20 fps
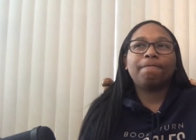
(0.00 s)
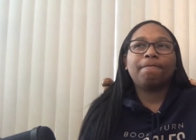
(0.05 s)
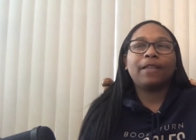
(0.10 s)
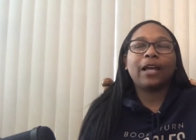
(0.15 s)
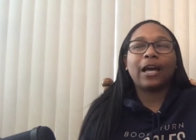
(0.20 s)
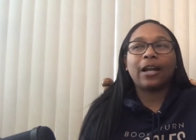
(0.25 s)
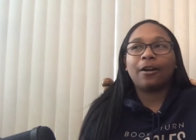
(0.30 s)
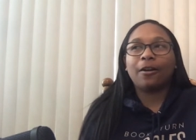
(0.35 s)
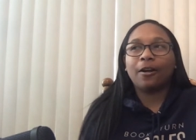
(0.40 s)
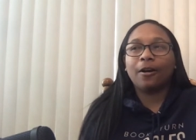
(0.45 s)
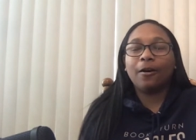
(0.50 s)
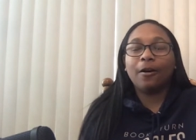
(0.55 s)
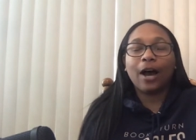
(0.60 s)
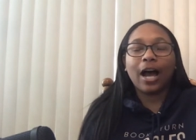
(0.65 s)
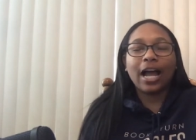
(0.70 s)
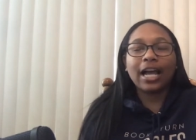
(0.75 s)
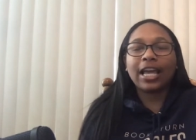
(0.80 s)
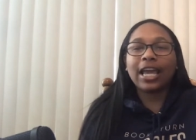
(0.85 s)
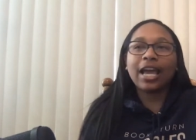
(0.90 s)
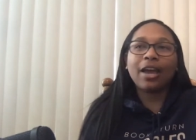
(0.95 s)
I don't know.
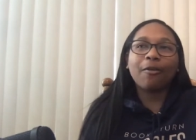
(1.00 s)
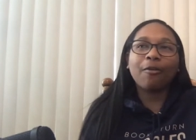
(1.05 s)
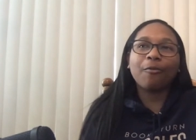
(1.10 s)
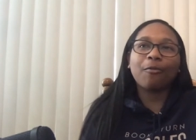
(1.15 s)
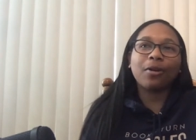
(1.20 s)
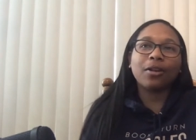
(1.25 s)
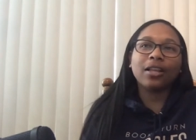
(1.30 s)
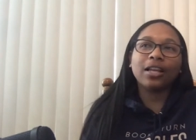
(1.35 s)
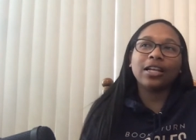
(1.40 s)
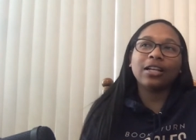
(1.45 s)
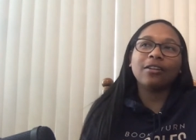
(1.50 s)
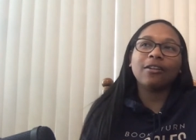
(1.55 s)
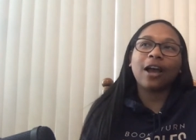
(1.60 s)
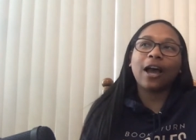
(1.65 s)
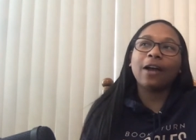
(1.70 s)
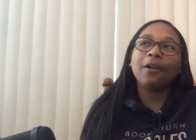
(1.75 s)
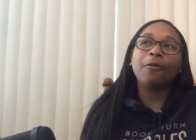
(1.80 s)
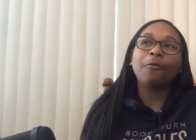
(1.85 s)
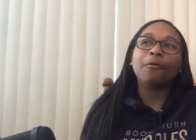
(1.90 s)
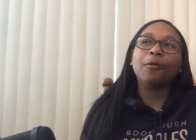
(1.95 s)
I can't really,
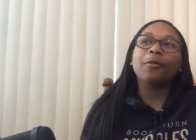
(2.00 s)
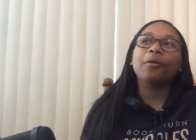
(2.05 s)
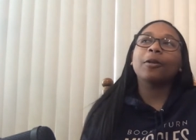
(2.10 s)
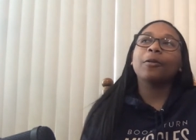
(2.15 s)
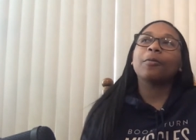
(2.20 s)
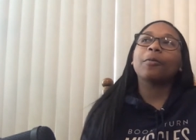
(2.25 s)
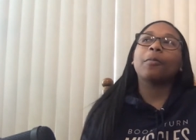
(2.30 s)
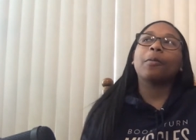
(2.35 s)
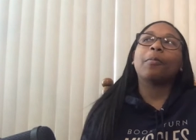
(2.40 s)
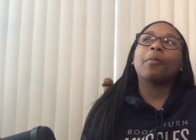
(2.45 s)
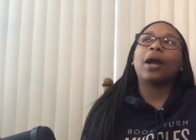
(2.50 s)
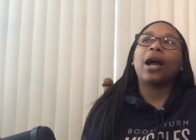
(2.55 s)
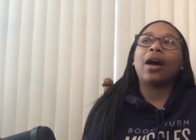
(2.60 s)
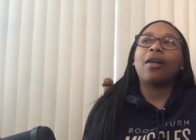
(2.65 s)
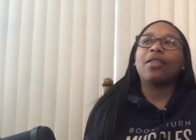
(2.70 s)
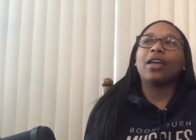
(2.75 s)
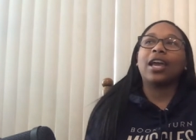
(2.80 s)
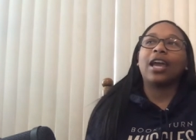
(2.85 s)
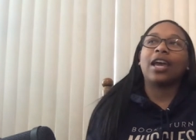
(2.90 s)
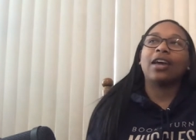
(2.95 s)
I don't really remember how
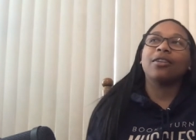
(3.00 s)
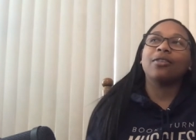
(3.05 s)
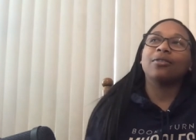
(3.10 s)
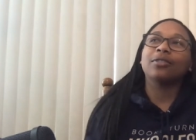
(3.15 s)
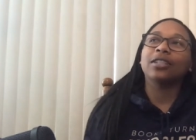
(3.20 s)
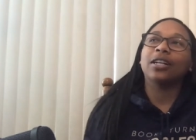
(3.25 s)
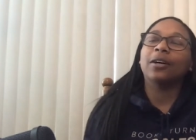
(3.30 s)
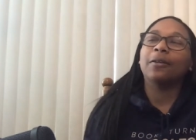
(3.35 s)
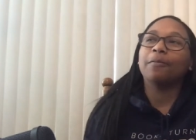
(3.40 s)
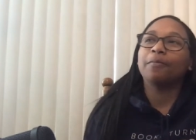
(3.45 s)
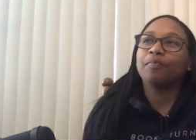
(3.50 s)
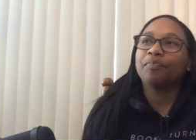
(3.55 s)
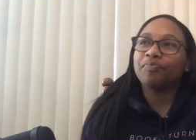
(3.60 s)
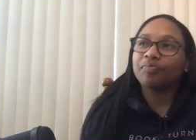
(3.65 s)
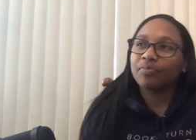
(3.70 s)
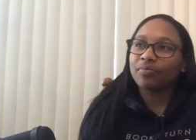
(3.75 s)
they handled um